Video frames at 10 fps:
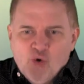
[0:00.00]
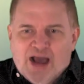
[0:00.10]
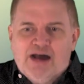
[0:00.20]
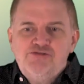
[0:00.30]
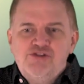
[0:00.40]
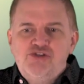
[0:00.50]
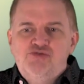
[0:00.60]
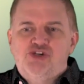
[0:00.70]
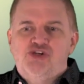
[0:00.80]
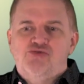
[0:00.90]
How do
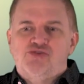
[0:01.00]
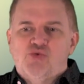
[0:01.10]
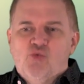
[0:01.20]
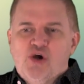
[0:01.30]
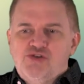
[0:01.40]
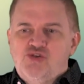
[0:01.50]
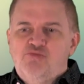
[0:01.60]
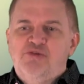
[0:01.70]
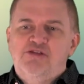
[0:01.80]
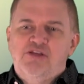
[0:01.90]
you choose what to
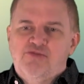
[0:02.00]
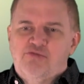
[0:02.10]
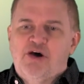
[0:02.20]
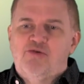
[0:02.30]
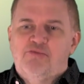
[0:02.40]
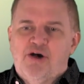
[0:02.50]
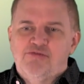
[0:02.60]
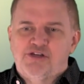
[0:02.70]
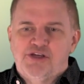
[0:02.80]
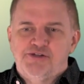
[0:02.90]
believe about
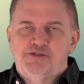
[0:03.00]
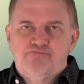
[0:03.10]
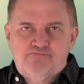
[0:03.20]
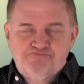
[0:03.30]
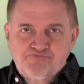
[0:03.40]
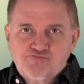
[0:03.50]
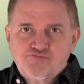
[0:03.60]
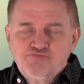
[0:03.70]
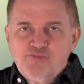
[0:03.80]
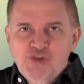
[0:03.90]
Republicans?
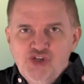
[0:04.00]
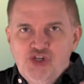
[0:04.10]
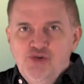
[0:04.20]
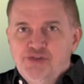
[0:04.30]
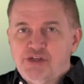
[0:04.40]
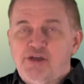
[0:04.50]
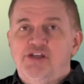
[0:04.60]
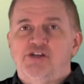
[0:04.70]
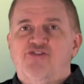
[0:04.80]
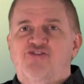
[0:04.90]
Choosing
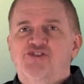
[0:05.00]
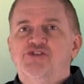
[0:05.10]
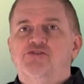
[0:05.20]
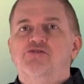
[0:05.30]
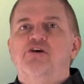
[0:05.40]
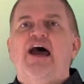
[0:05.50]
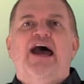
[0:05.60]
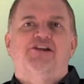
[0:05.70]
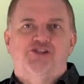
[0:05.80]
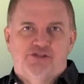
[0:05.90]
is a physical
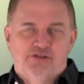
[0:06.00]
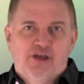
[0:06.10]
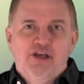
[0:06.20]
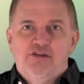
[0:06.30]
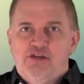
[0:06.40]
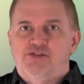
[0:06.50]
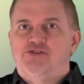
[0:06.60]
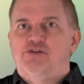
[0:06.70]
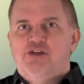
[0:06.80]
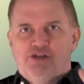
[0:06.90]
action.
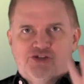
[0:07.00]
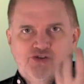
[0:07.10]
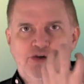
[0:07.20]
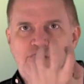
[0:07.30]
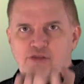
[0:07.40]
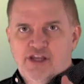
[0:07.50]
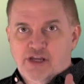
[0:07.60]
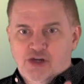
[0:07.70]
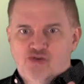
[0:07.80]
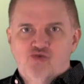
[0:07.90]
It's like
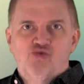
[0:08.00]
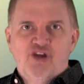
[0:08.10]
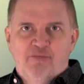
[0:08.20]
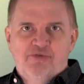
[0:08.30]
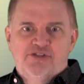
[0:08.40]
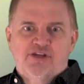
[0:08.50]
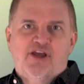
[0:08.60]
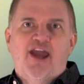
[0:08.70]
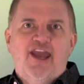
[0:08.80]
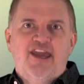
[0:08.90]
a grip, it's like
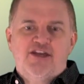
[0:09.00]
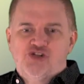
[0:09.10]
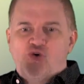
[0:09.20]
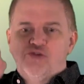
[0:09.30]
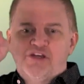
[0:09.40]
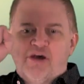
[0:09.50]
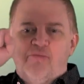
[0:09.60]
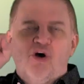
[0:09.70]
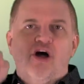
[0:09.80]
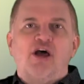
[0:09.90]
a hand holding a
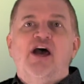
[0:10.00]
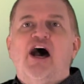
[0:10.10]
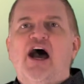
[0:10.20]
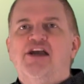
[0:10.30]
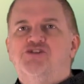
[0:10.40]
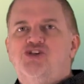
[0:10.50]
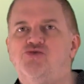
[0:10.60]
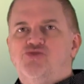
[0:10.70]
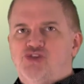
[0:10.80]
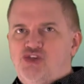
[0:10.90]
ball. I
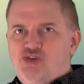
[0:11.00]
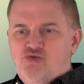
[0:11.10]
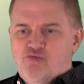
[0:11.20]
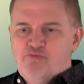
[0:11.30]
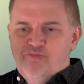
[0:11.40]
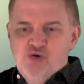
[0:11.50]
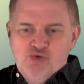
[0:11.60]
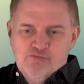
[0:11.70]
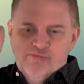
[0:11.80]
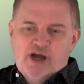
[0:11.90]
choose you,
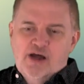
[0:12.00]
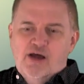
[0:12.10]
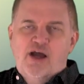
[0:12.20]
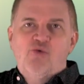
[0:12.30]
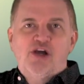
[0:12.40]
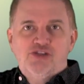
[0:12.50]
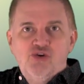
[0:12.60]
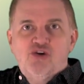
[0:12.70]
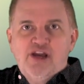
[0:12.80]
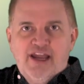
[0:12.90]
boom, I want
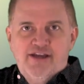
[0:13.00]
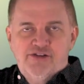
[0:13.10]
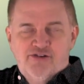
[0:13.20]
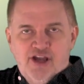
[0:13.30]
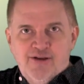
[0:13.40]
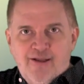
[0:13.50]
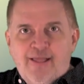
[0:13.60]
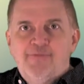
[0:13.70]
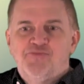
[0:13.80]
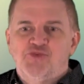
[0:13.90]
your hand, right?
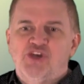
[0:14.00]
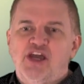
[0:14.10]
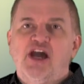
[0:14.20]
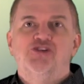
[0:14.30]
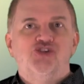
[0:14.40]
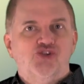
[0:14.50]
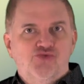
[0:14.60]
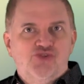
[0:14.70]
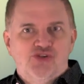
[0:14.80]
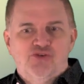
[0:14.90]
Okay, I
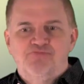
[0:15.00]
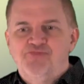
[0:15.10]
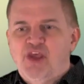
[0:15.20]
choose you.